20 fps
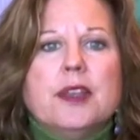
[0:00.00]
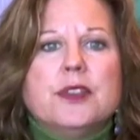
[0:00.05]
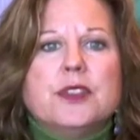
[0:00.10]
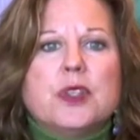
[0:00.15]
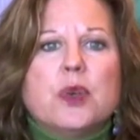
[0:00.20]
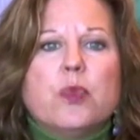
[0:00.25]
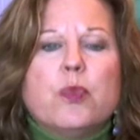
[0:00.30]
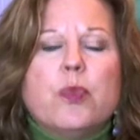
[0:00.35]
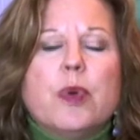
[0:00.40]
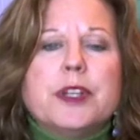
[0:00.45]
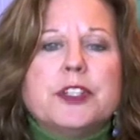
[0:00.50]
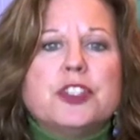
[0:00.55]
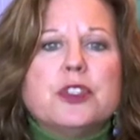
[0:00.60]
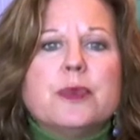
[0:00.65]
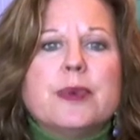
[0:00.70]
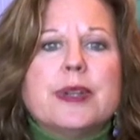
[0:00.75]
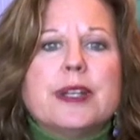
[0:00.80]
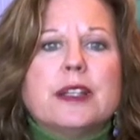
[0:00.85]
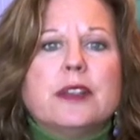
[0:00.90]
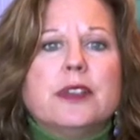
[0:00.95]
So what
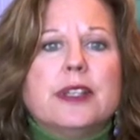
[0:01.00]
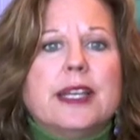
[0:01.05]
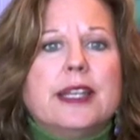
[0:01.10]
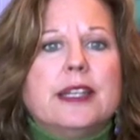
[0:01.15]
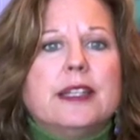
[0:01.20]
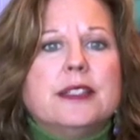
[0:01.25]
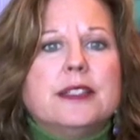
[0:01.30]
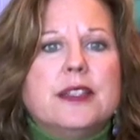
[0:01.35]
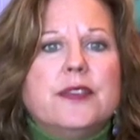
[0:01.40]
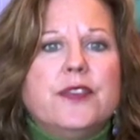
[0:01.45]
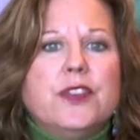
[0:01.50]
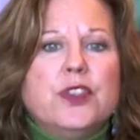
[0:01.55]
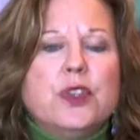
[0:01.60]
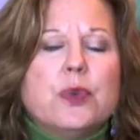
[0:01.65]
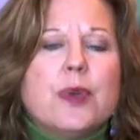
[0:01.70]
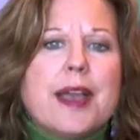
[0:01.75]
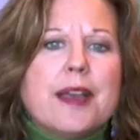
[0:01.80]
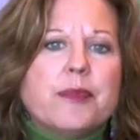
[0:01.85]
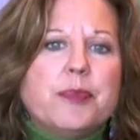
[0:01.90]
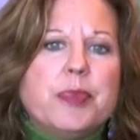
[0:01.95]
you want to look at is if
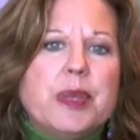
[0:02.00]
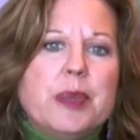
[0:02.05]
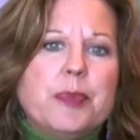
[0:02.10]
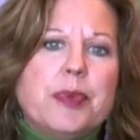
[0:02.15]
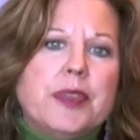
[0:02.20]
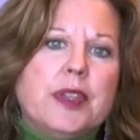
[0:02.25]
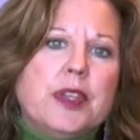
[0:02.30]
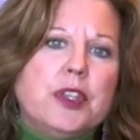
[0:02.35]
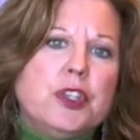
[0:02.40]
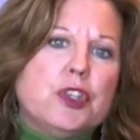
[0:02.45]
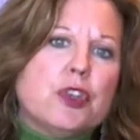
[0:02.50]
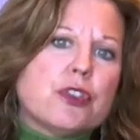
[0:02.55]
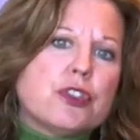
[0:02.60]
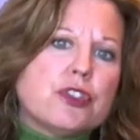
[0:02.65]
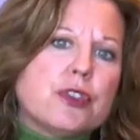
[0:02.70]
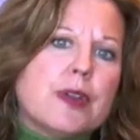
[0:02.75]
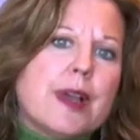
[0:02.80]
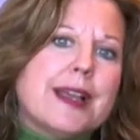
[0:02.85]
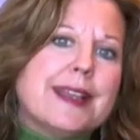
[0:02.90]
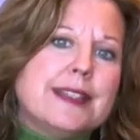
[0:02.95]
you have people that you're
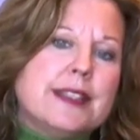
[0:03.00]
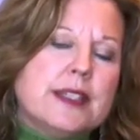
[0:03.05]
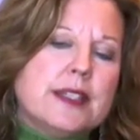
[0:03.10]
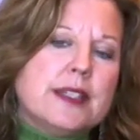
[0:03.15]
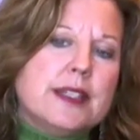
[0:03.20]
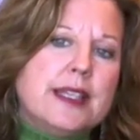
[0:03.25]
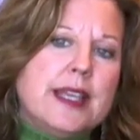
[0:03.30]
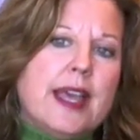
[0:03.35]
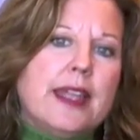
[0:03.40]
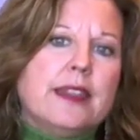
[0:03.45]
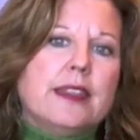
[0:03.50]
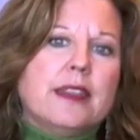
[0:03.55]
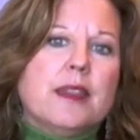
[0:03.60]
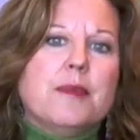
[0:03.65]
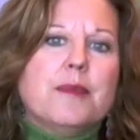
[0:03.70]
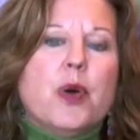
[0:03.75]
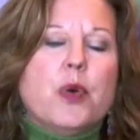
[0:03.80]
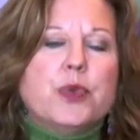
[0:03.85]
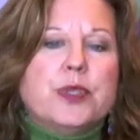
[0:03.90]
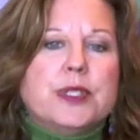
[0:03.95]
trying to get
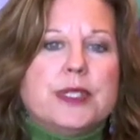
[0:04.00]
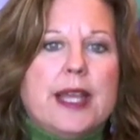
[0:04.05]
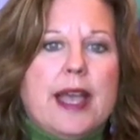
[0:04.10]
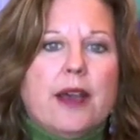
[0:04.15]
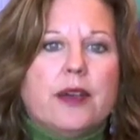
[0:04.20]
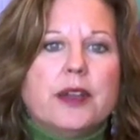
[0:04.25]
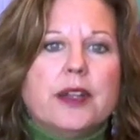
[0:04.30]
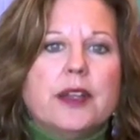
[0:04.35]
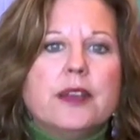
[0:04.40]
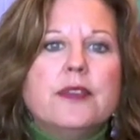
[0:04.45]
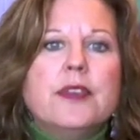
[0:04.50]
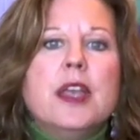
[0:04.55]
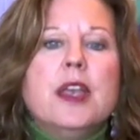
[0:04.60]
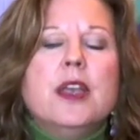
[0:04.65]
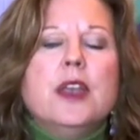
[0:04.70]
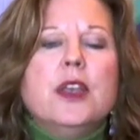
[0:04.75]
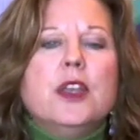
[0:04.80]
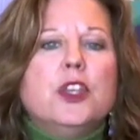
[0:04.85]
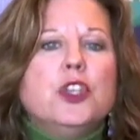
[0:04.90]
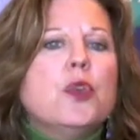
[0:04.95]
the most out of,
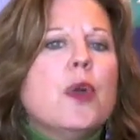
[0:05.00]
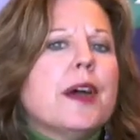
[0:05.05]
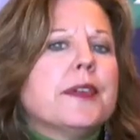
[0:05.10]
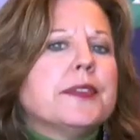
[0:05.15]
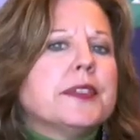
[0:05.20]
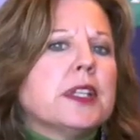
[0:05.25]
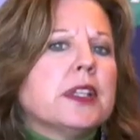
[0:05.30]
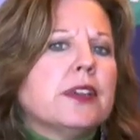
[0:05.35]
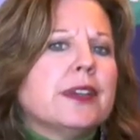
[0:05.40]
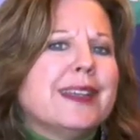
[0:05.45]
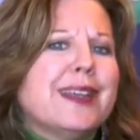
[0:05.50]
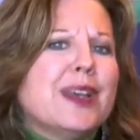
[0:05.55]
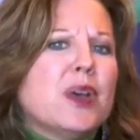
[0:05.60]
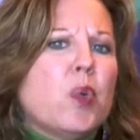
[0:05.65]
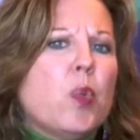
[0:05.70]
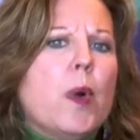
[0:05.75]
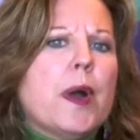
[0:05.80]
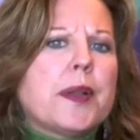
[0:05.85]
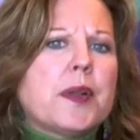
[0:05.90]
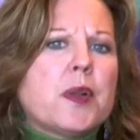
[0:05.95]
you have to look
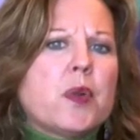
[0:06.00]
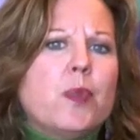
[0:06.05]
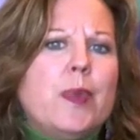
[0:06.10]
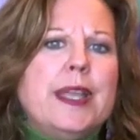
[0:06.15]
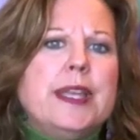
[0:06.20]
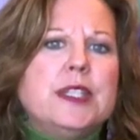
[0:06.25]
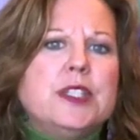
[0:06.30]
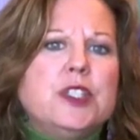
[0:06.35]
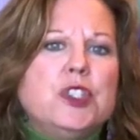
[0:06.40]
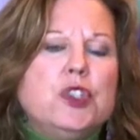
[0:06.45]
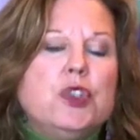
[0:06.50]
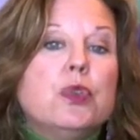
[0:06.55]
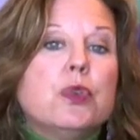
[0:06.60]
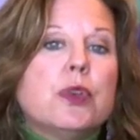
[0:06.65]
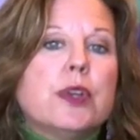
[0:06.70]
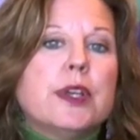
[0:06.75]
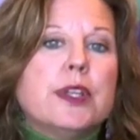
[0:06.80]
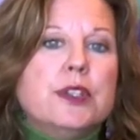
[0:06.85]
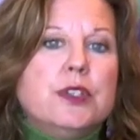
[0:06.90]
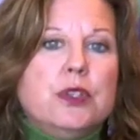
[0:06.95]
at what are ways
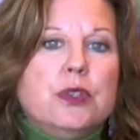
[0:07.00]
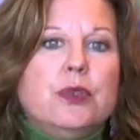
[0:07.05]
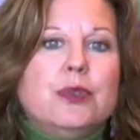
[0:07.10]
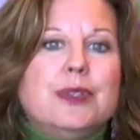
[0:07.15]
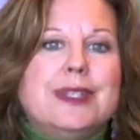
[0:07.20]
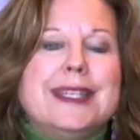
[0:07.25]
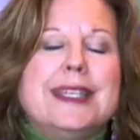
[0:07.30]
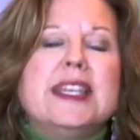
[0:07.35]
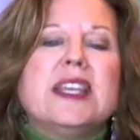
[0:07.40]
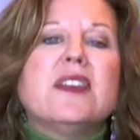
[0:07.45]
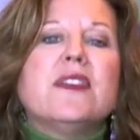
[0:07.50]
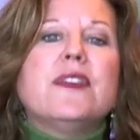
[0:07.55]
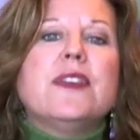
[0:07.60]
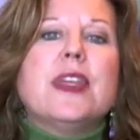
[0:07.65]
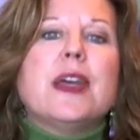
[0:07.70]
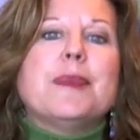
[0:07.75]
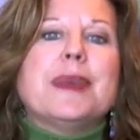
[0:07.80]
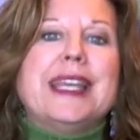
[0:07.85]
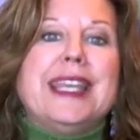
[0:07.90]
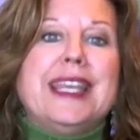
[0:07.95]
you can do to give
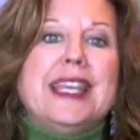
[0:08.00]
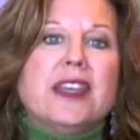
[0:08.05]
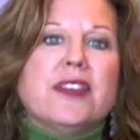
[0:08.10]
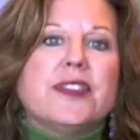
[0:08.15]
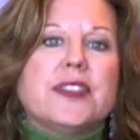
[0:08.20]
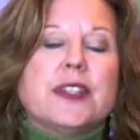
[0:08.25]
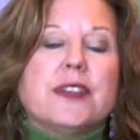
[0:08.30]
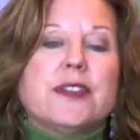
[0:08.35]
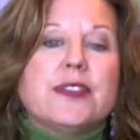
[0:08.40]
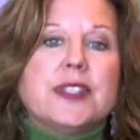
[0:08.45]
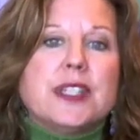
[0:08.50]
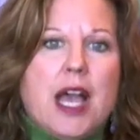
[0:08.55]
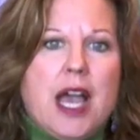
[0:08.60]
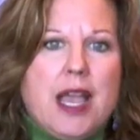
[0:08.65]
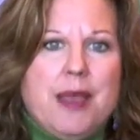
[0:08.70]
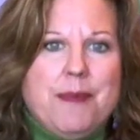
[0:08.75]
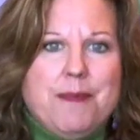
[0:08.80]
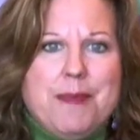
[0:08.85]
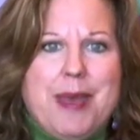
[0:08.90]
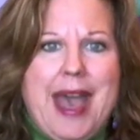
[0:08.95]
them a gift of
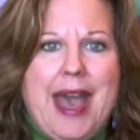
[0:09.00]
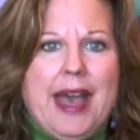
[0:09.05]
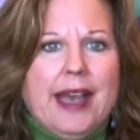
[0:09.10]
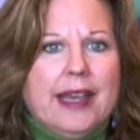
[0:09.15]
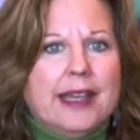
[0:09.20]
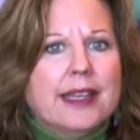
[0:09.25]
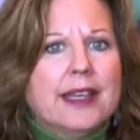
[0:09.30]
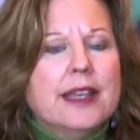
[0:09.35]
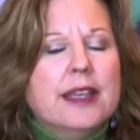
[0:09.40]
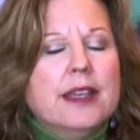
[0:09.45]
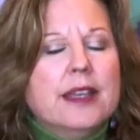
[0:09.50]
time back.